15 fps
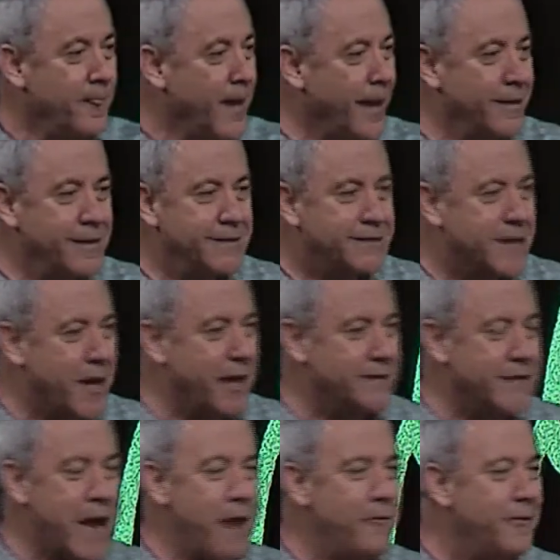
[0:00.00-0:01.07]
And these
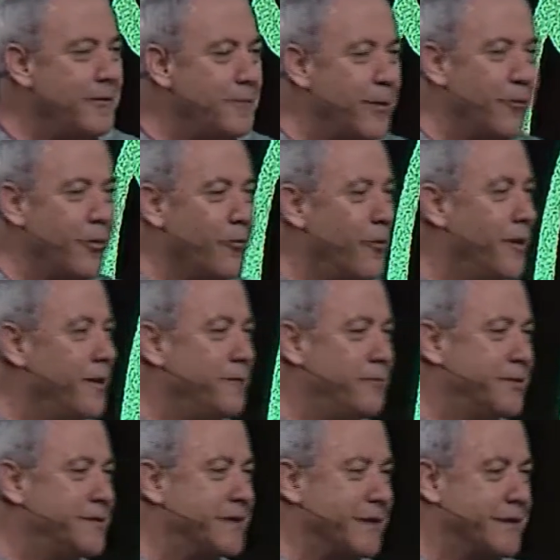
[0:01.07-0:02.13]
guys, I remember one in
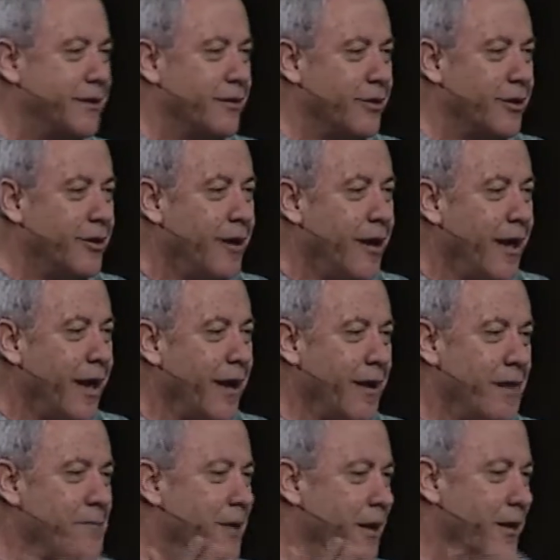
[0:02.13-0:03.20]
particular, and
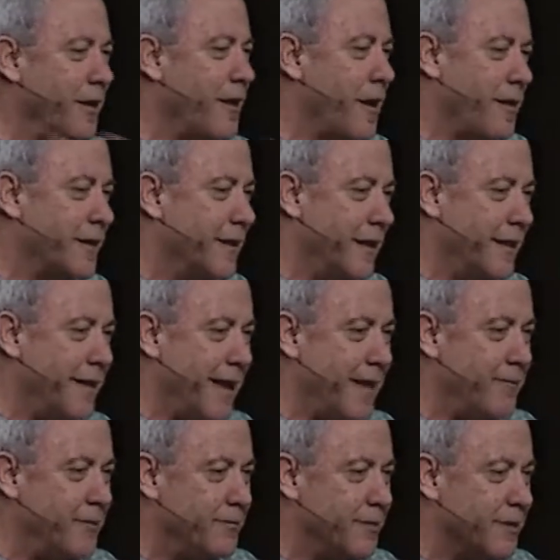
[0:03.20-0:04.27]
I'm gonna, not going to
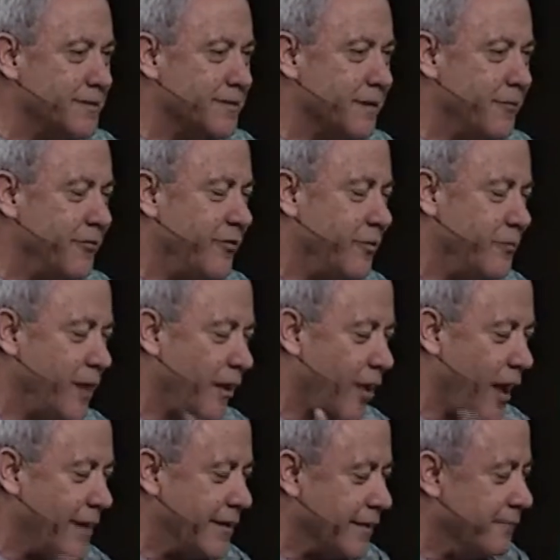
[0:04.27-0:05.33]
name him because some of you may
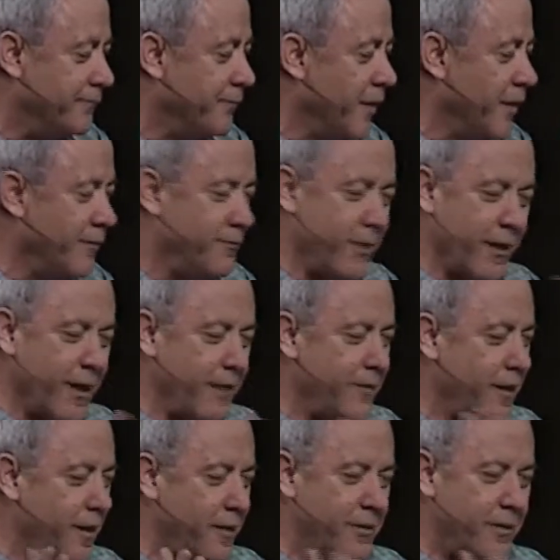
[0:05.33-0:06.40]
like him. But I,
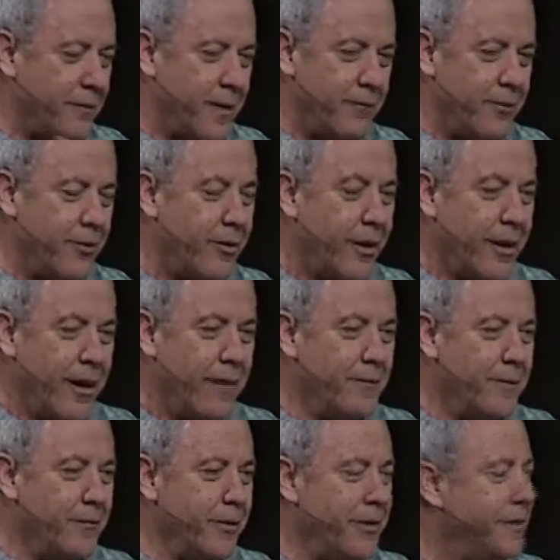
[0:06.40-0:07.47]
I, remember, I
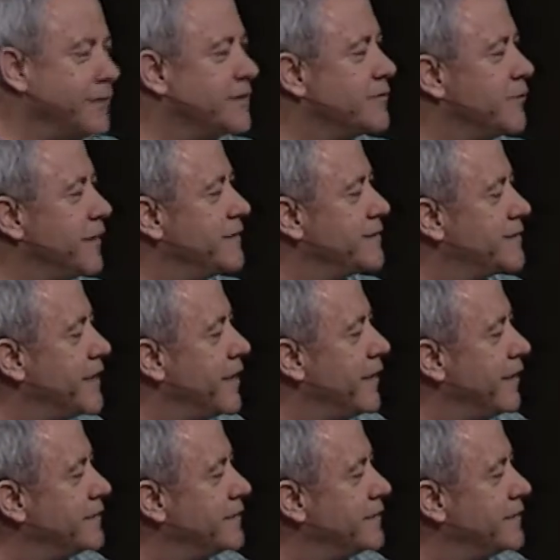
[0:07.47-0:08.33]
remember, here's what he said.